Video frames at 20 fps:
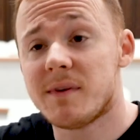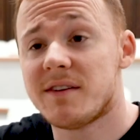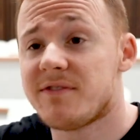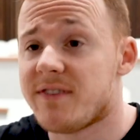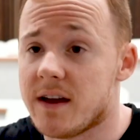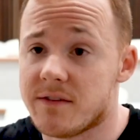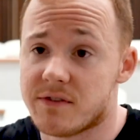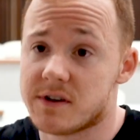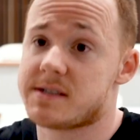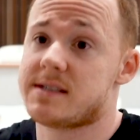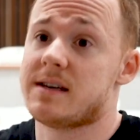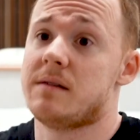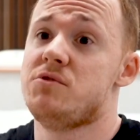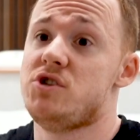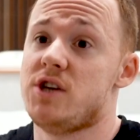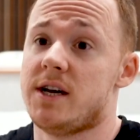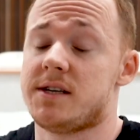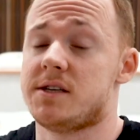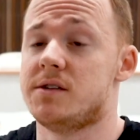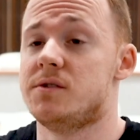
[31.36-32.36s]
my favourite
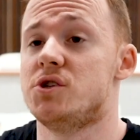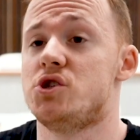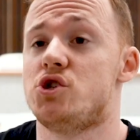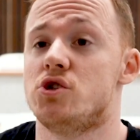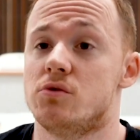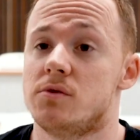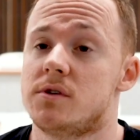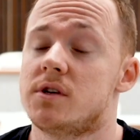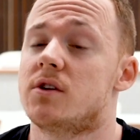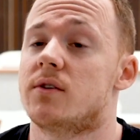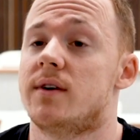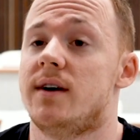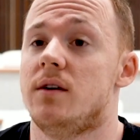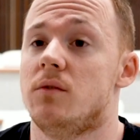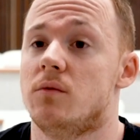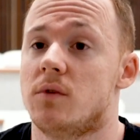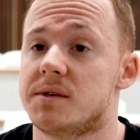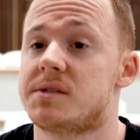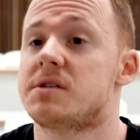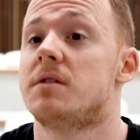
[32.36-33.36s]
subject in the dual degree
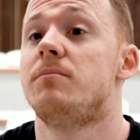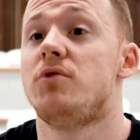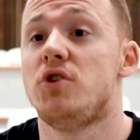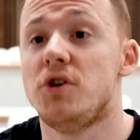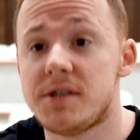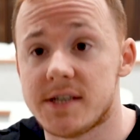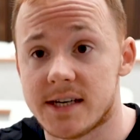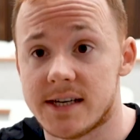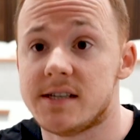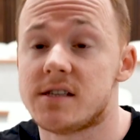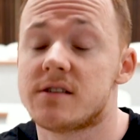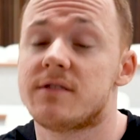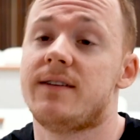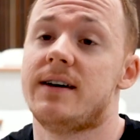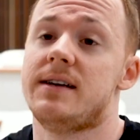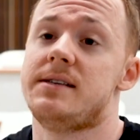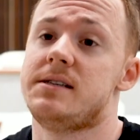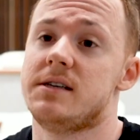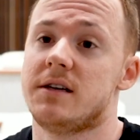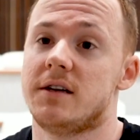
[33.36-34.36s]
was computer
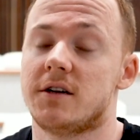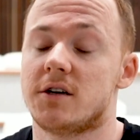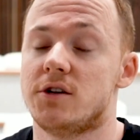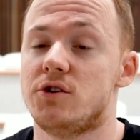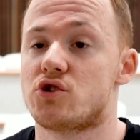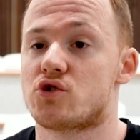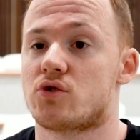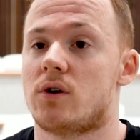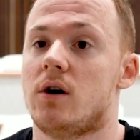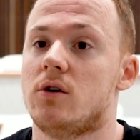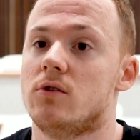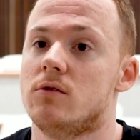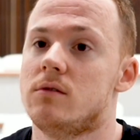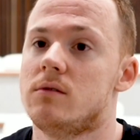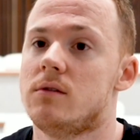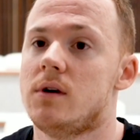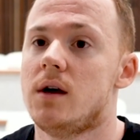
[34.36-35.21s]
interfacing and control.